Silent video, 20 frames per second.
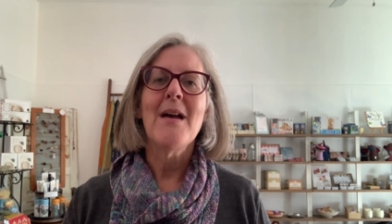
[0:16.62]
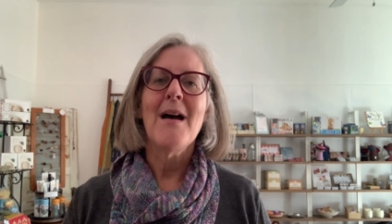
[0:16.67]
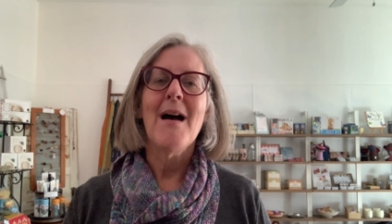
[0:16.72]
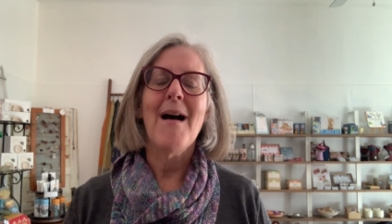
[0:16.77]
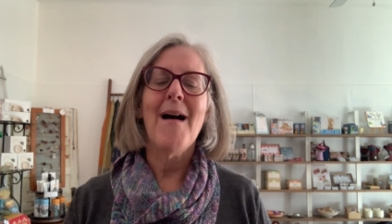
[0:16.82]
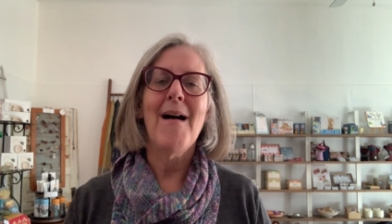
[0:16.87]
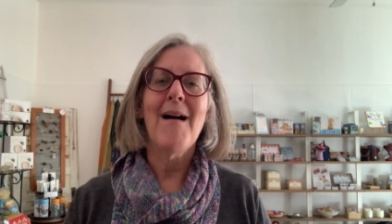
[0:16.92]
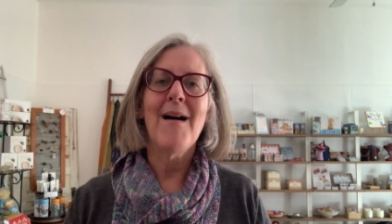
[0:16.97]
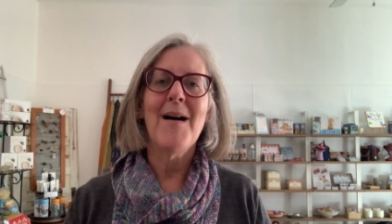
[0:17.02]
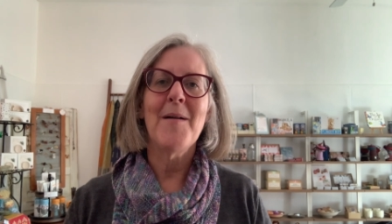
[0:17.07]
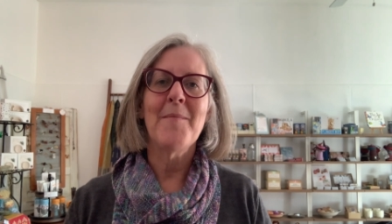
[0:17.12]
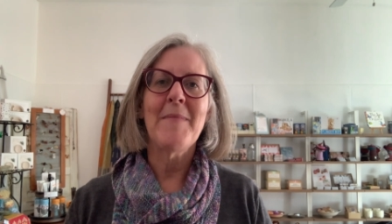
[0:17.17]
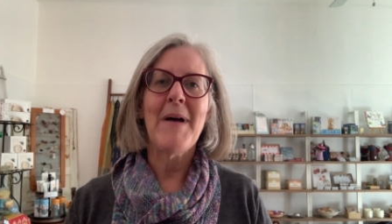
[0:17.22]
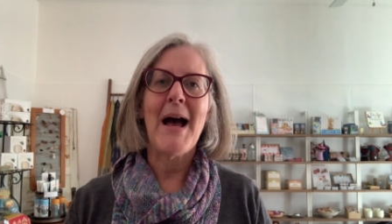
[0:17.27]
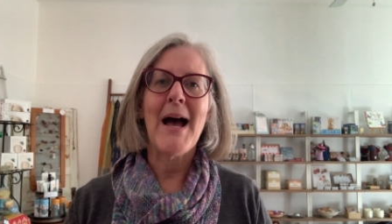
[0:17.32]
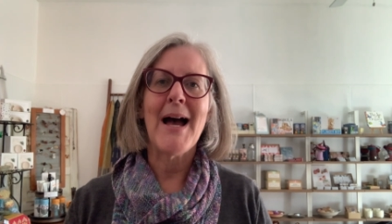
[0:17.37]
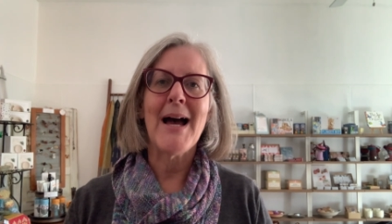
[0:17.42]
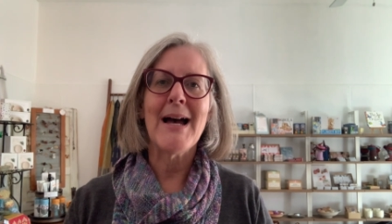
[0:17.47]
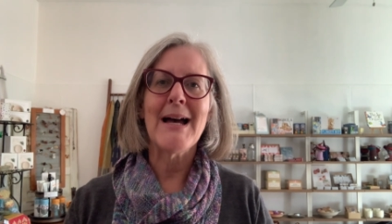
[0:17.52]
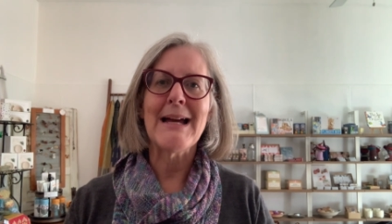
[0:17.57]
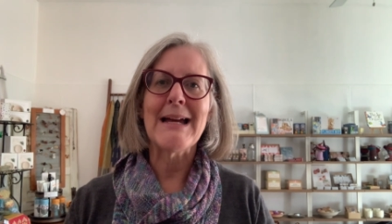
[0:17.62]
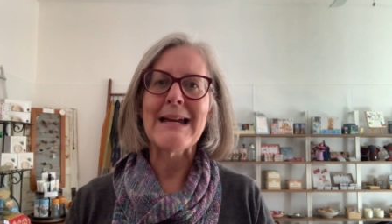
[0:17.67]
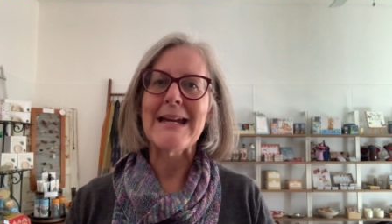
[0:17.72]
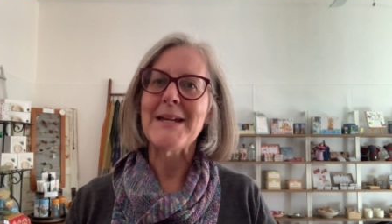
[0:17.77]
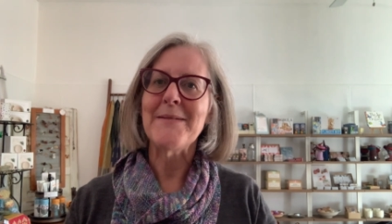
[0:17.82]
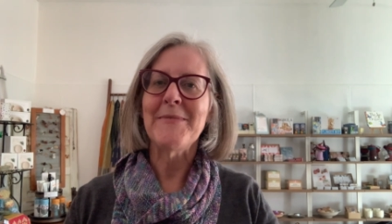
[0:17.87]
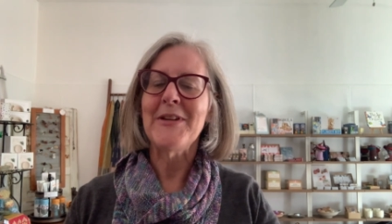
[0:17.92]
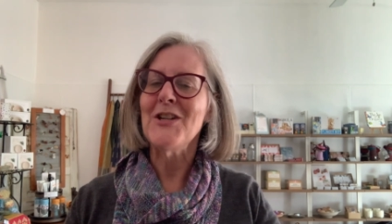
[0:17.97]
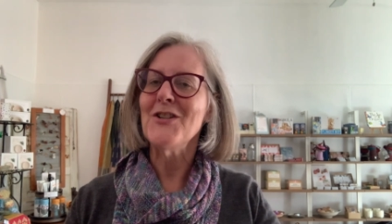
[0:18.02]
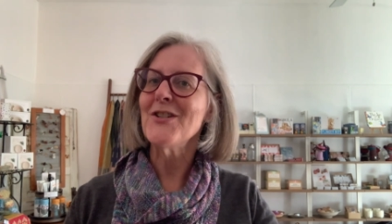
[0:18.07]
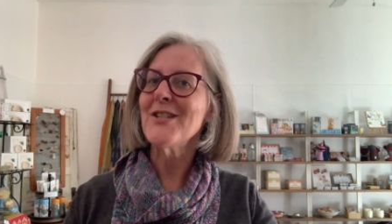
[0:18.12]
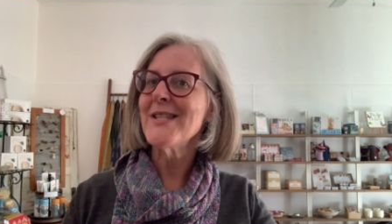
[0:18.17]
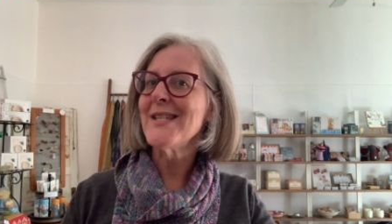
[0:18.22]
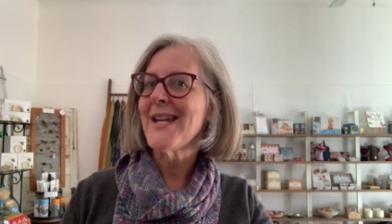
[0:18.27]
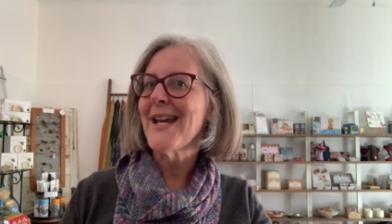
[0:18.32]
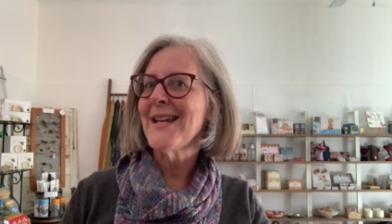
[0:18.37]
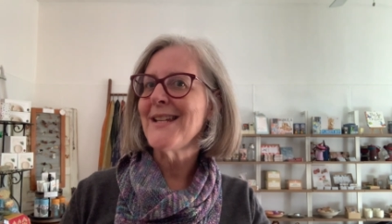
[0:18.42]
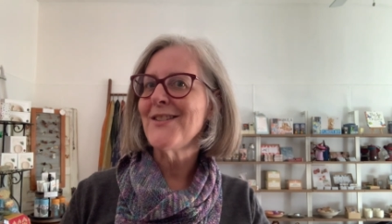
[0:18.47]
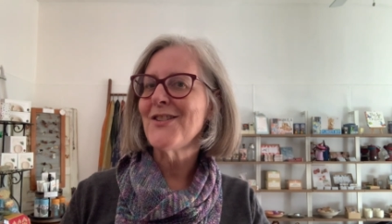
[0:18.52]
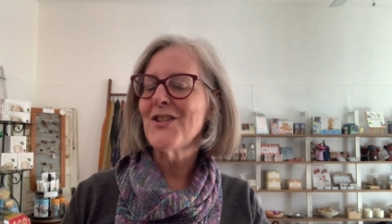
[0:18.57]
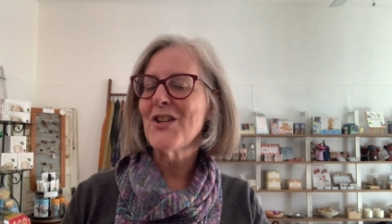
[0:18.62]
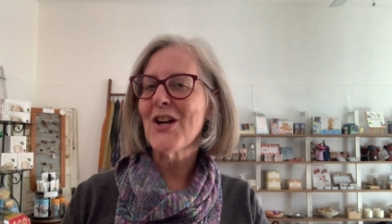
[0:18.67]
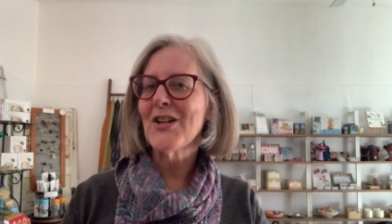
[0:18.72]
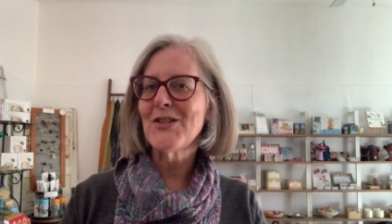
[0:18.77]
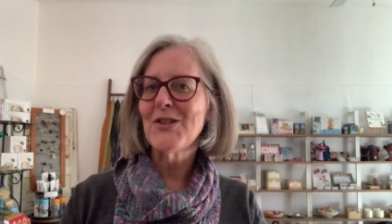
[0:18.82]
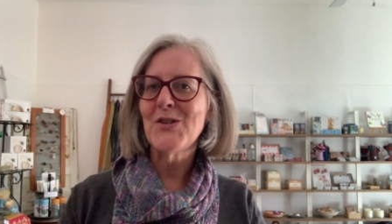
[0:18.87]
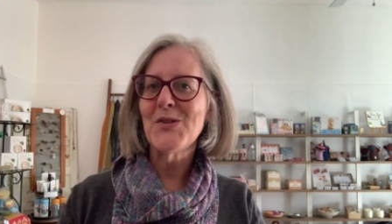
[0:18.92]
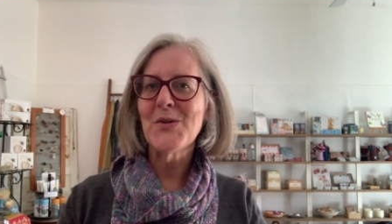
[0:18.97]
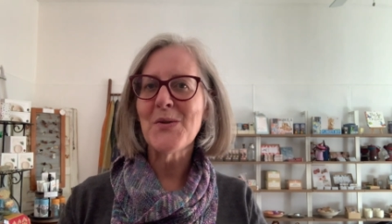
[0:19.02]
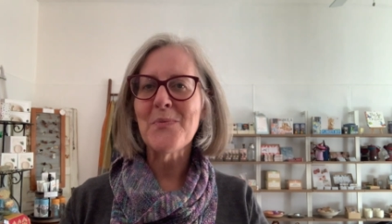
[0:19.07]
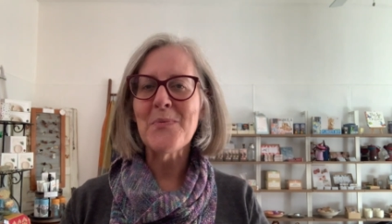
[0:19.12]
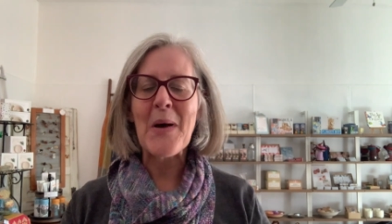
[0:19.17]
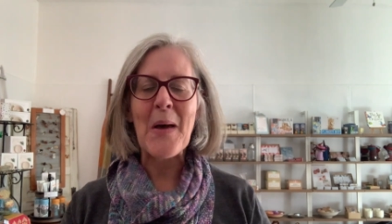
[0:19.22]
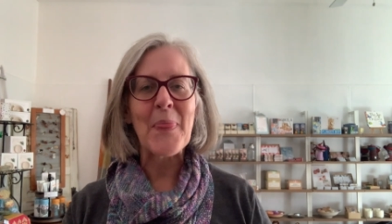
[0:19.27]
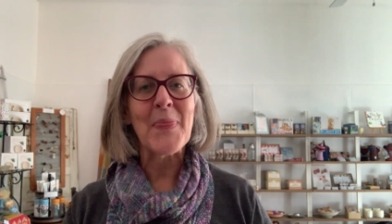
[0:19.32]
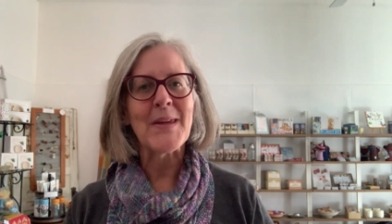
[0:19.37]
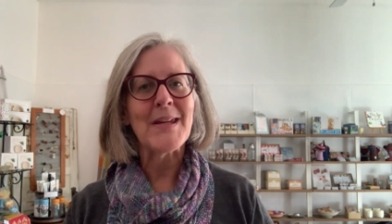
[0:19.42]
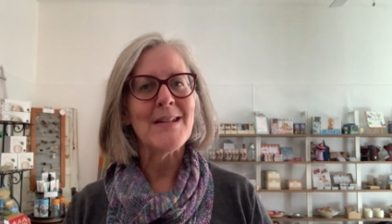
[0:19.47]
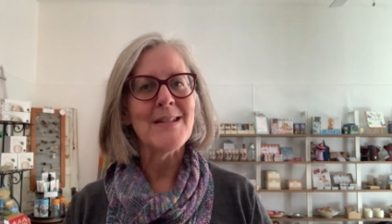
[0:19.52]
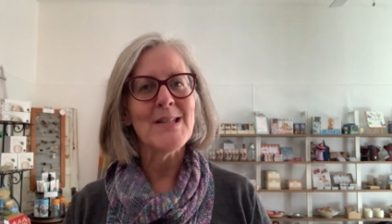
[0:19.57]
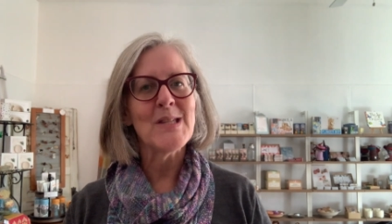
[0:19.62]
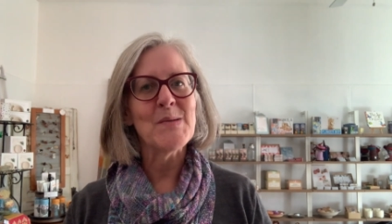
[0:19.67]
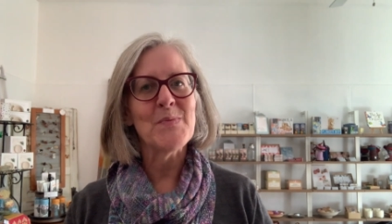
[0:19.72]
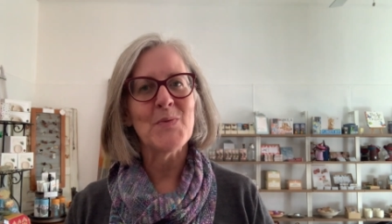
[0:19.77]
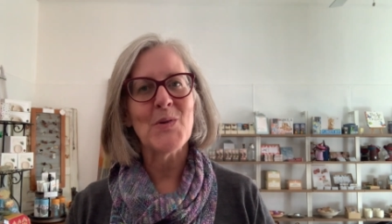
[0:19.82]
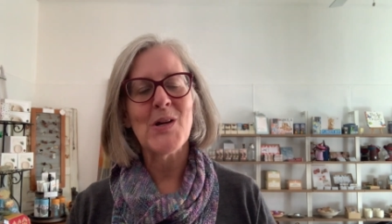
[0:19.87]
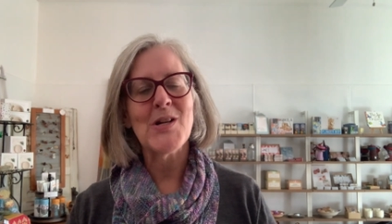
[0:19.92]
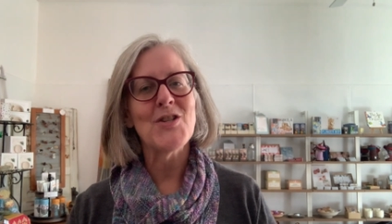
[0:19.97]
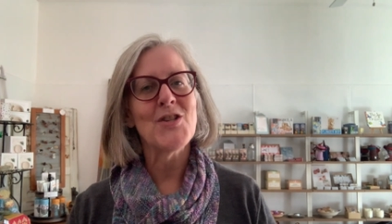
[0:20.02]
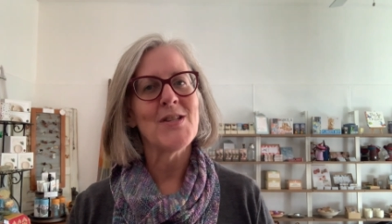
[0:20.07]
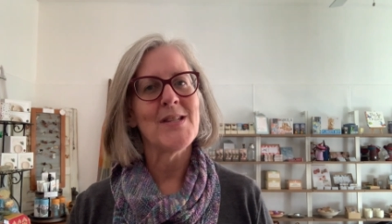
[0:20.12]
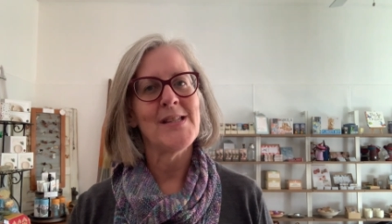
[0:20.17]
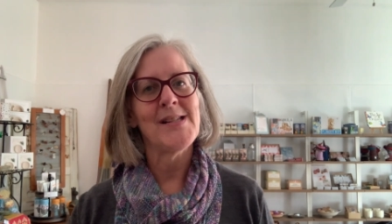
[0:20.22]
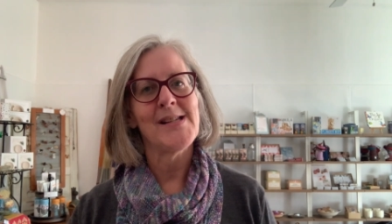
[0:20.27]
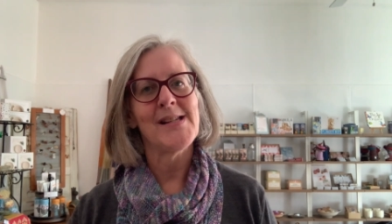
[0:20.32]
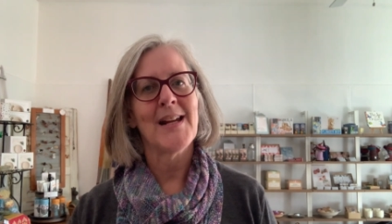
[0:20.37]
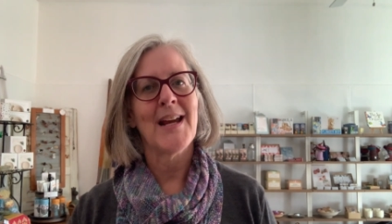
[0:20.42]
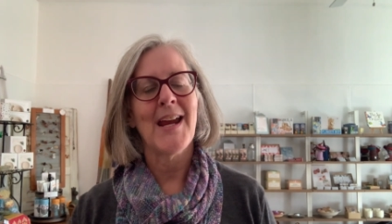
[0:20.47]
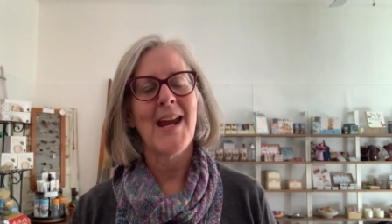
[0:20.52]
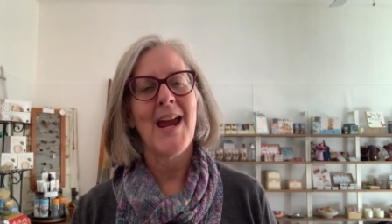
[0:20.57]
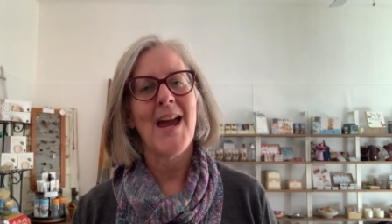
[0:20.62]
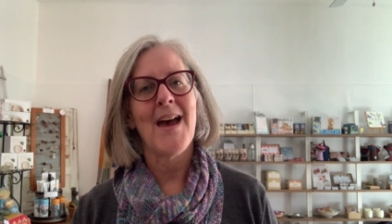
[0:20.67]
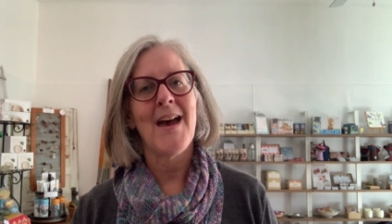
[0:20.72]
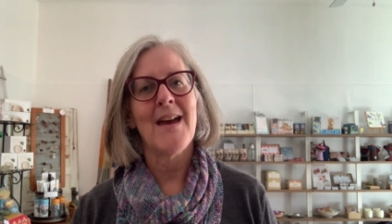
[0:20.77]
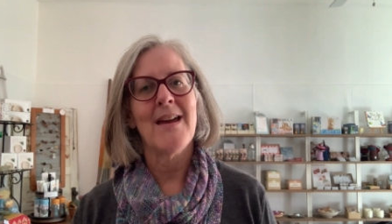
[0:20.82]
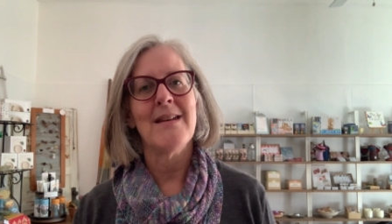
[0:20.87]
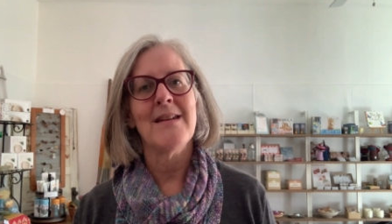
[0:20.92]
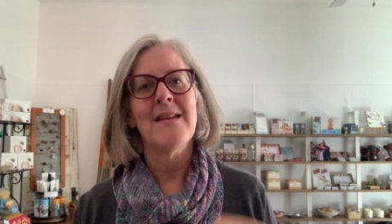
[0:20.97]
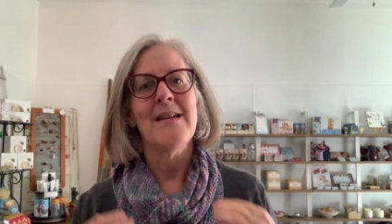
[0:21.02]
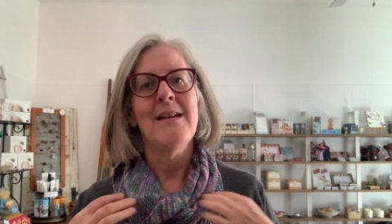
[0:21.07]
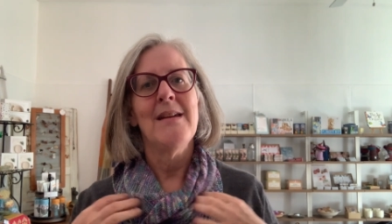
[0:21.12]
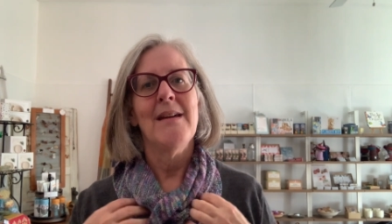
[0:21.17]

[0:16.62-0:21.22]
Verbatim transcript: um, I'm here today to talk to you about the inspiration that I had